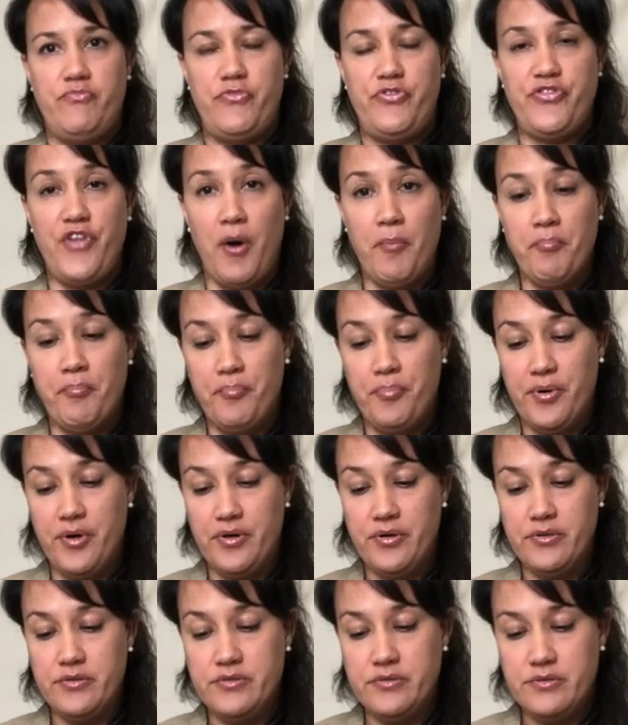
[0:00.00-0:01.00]
Thump!
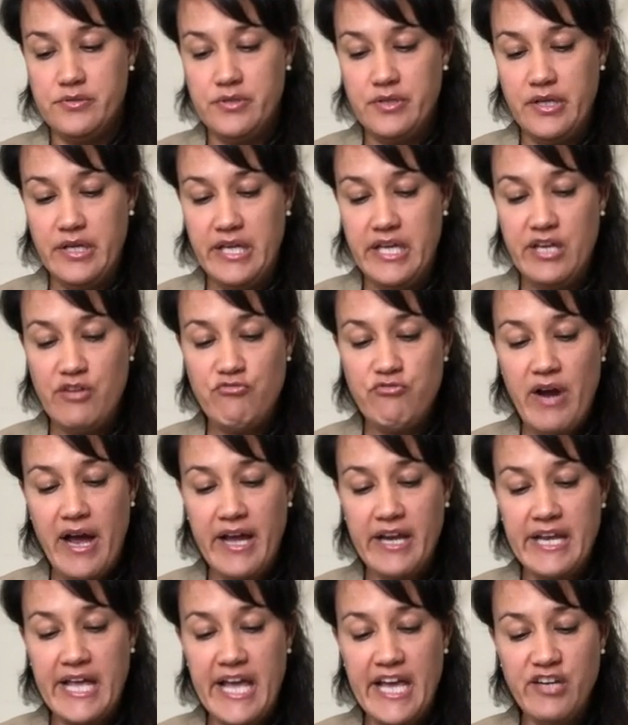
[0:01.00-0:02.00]
He
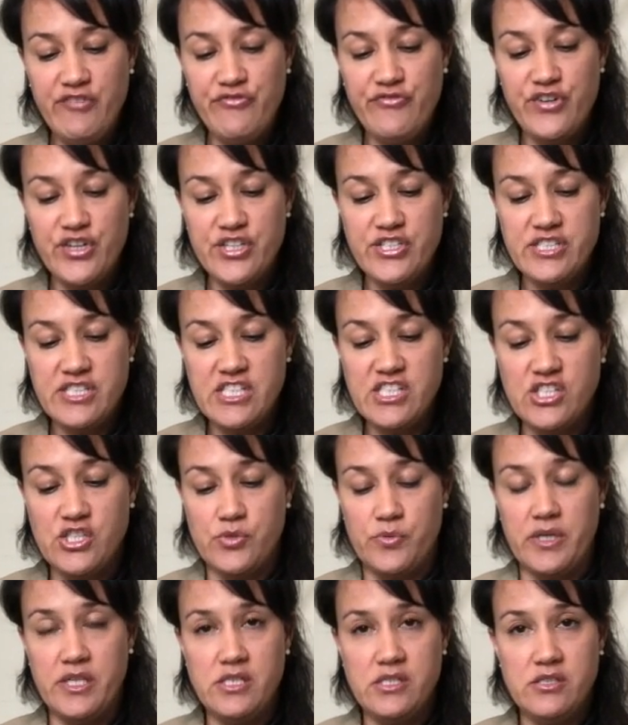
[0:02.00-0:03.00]
ran headfirst
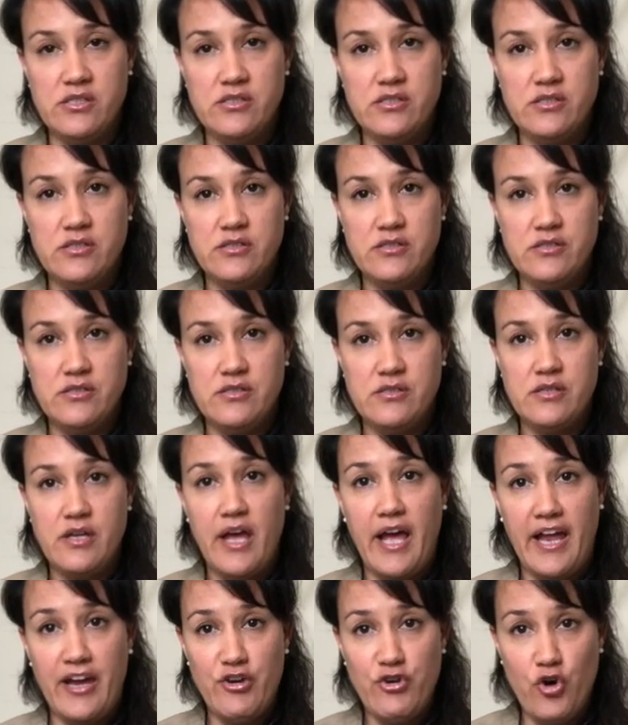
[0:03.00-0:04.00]
into it
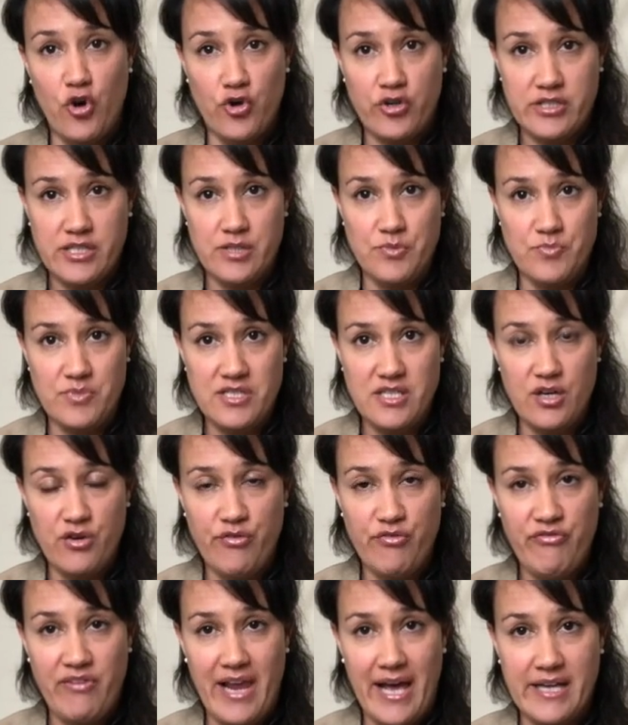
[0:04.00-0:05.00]
and knocked
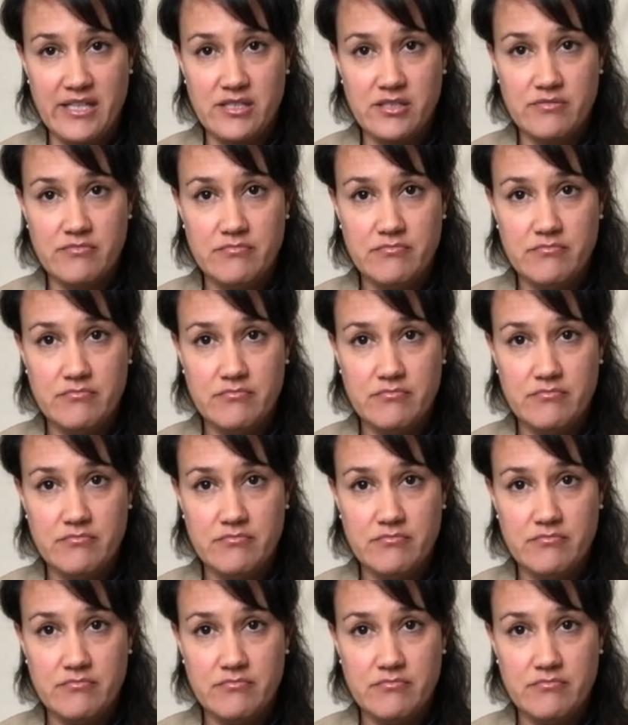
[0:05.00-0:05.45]
himself flat.